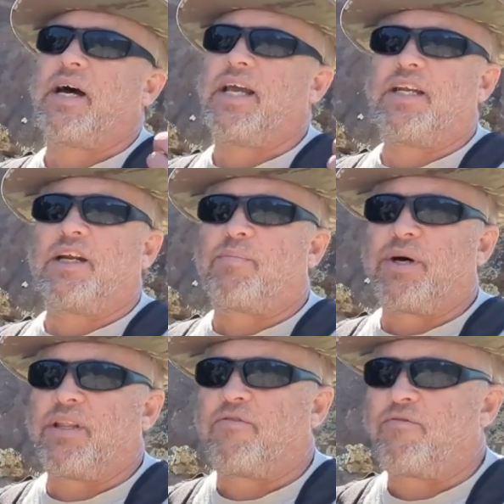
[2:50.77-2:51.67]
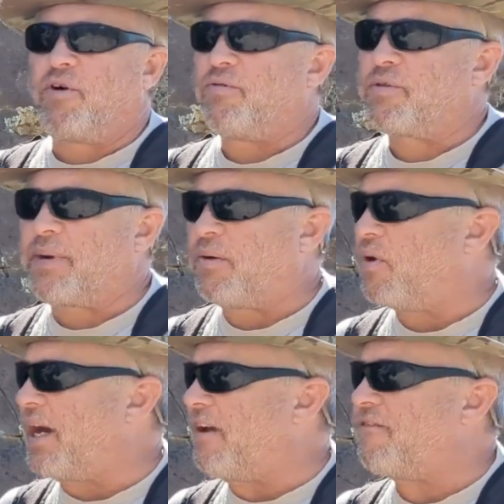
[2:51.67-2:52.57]
I ended up on the phone with my
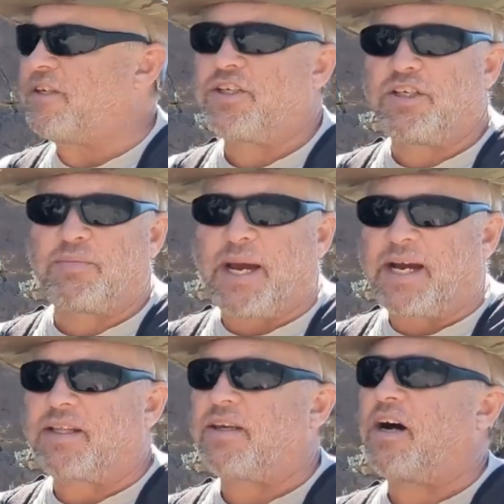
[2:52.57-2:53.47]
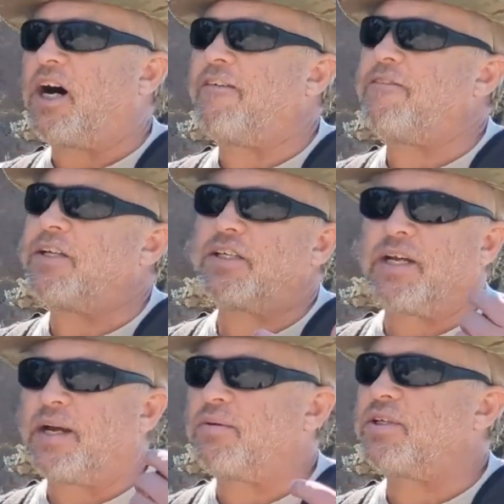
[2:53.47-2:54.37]
wife, and she was back at the office,
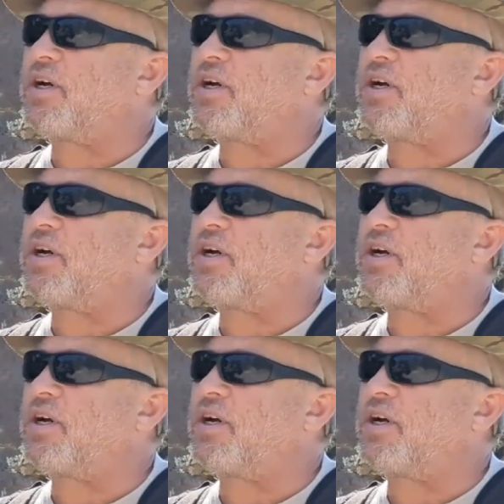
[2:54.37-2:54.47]
and I was